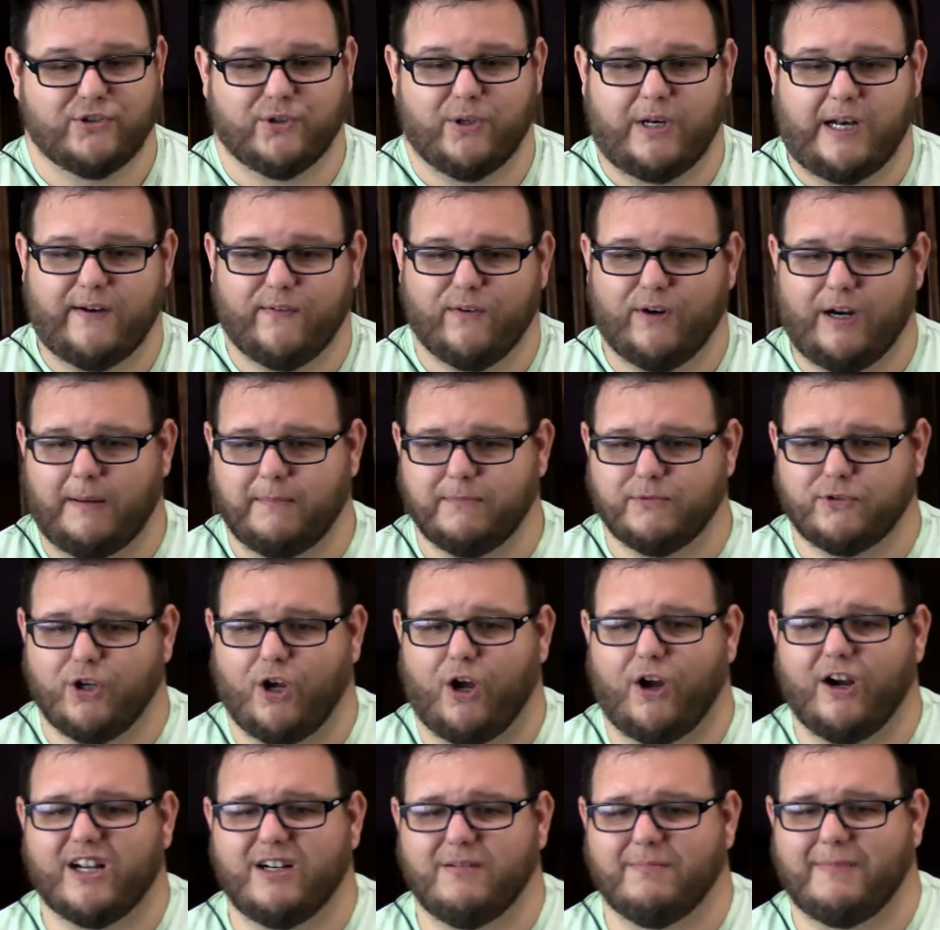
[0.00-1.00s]
Whenever I'm
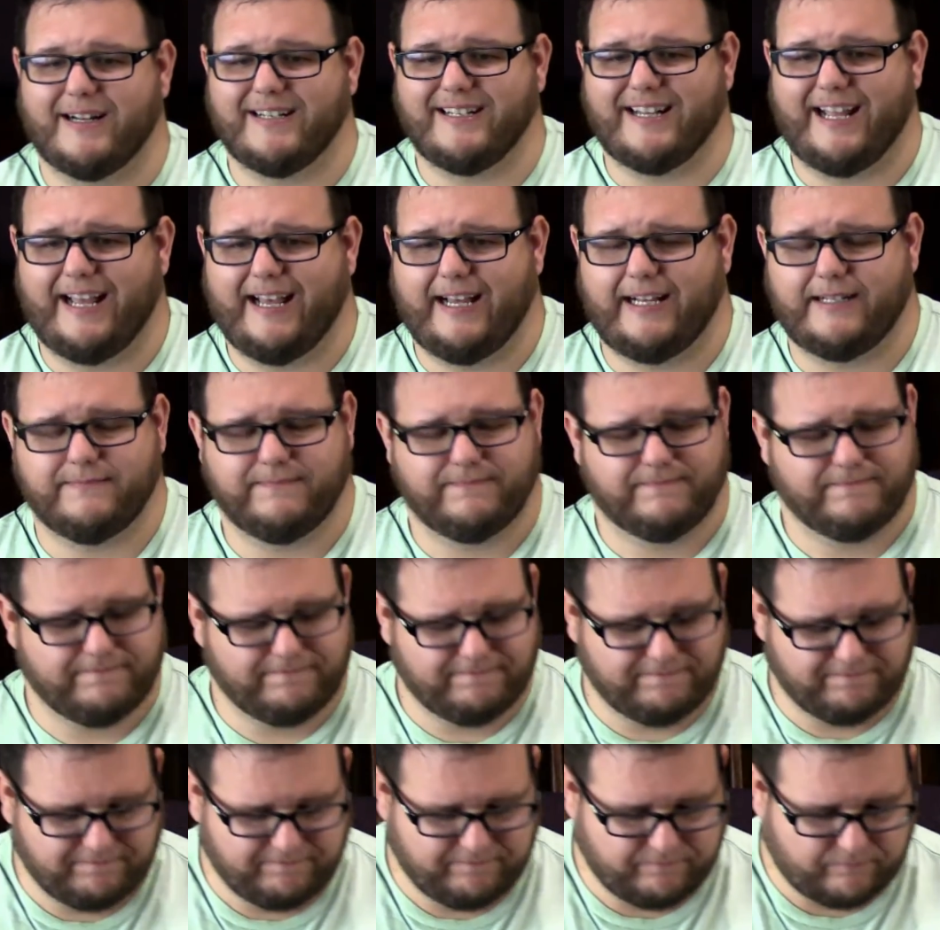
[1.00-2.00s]
talking to my dad,
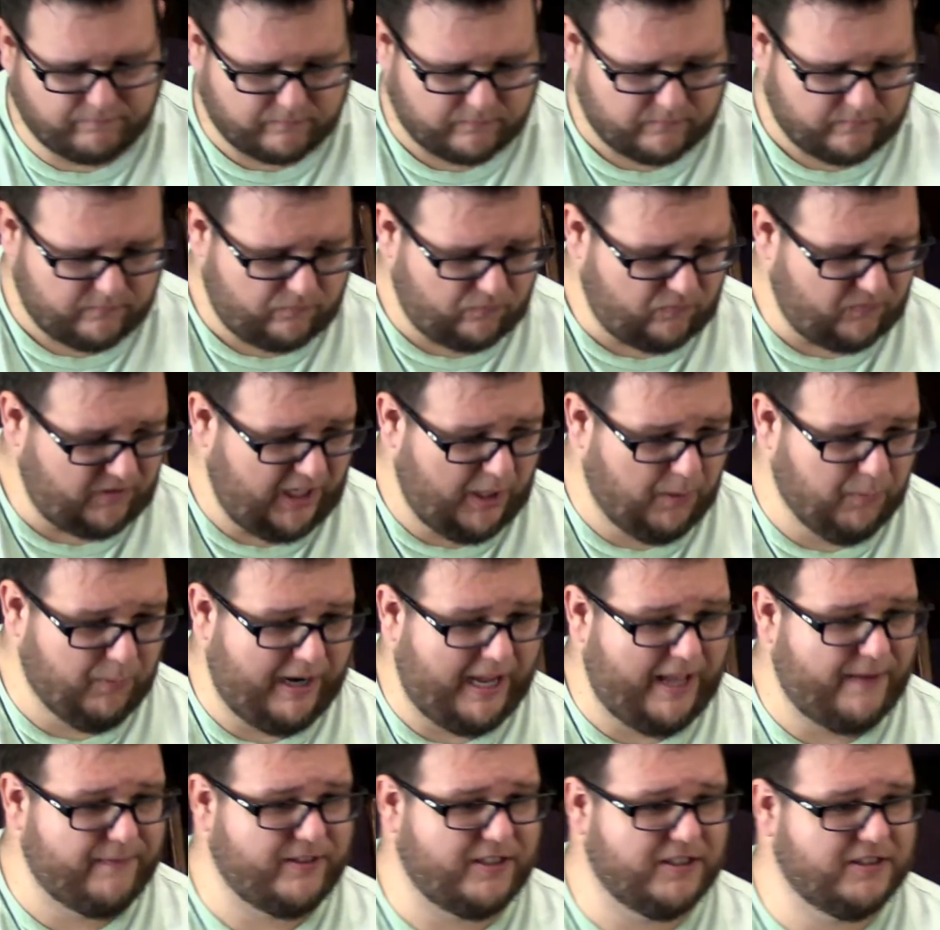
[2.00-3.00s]
and we're
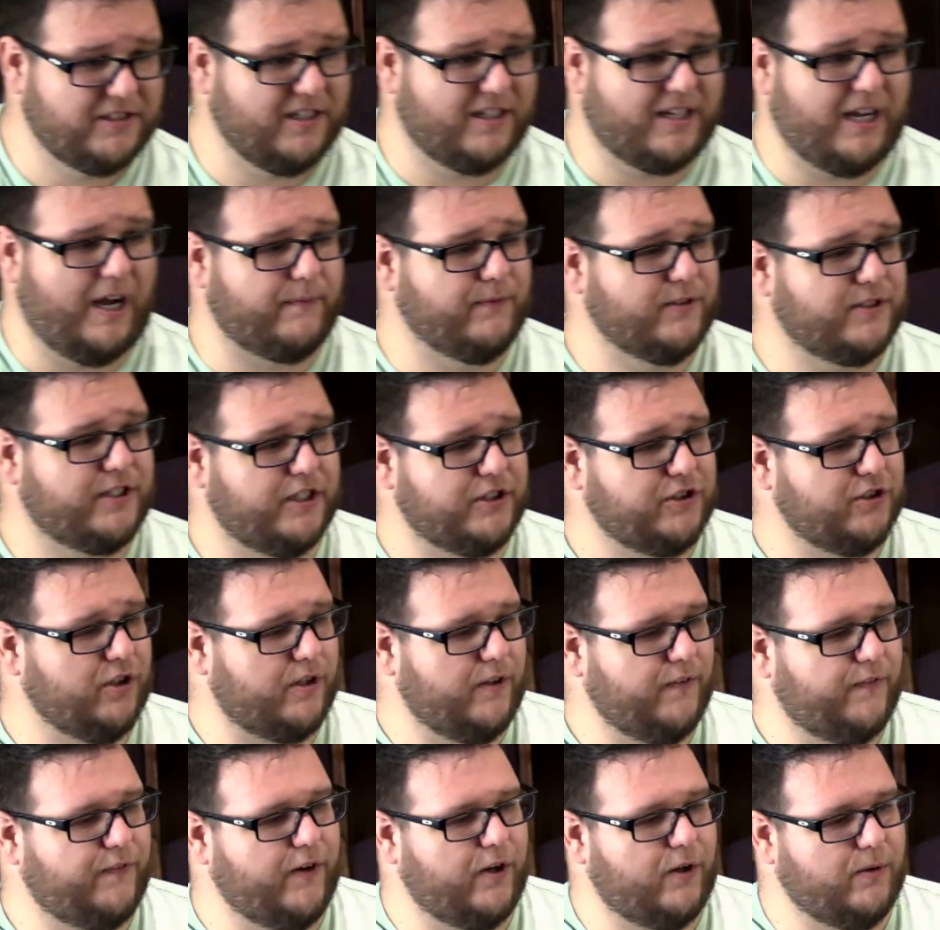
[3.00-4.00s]
having just a conversation on
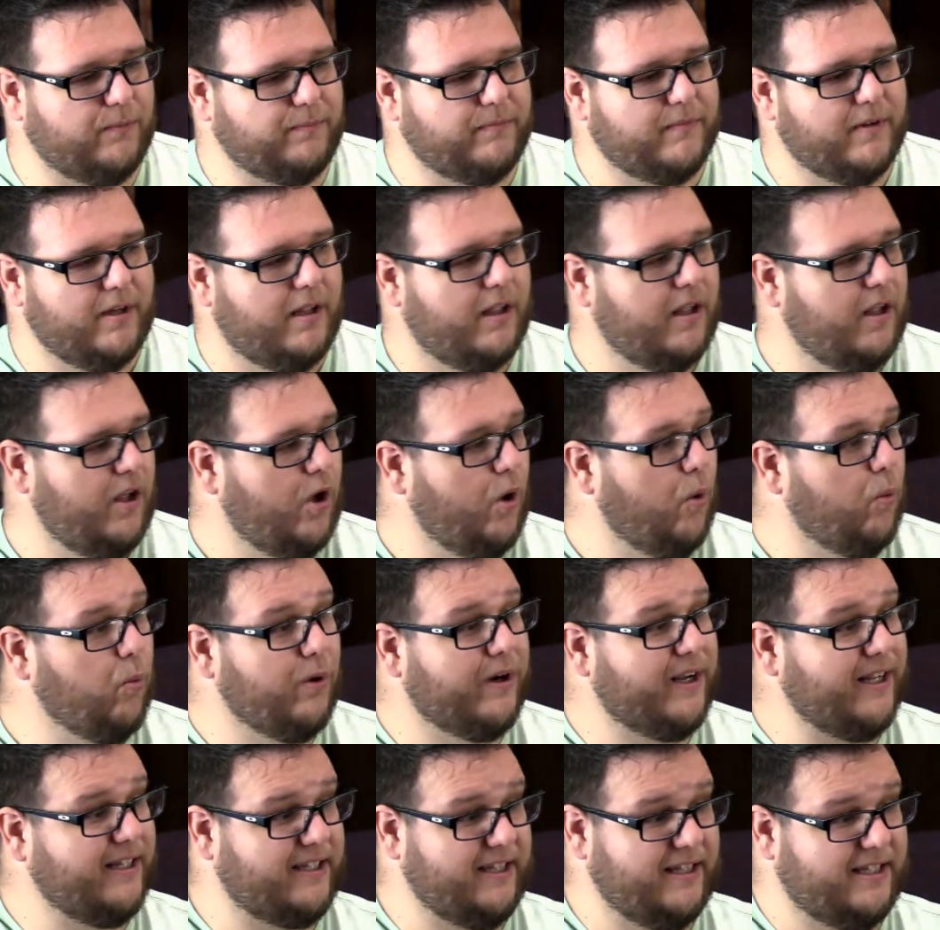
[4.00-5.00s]
the phone, we'll
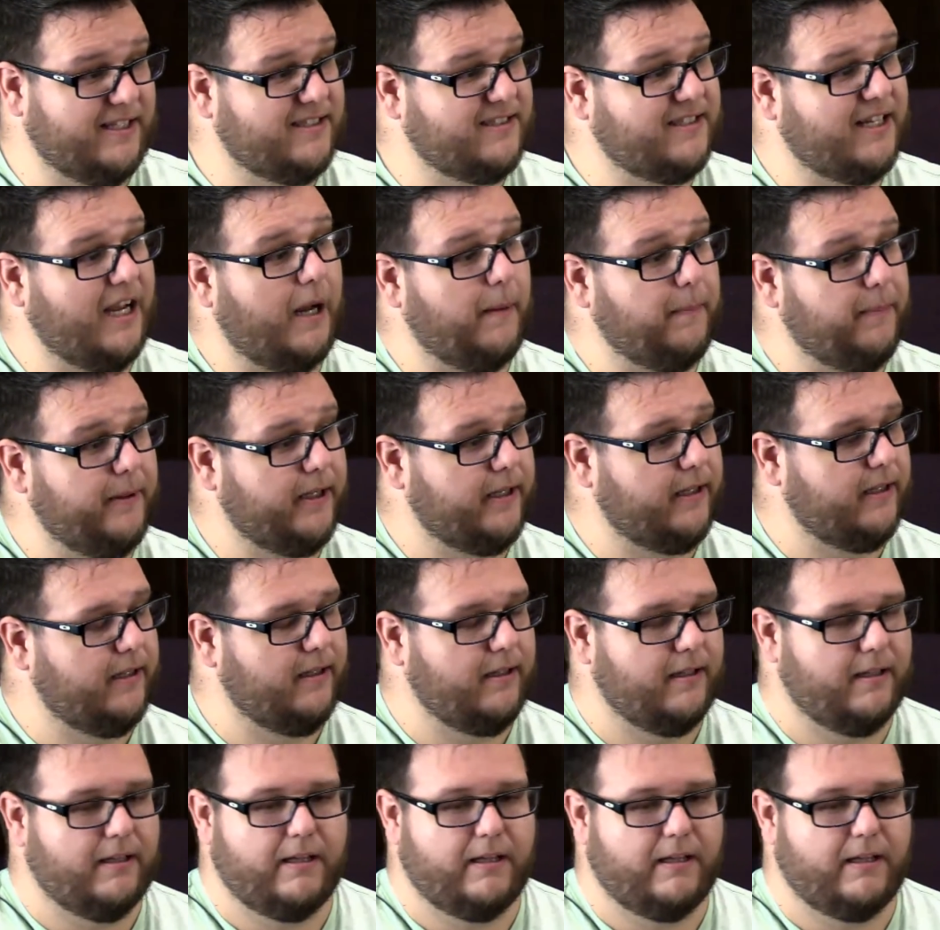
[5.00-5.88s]
get to this topic.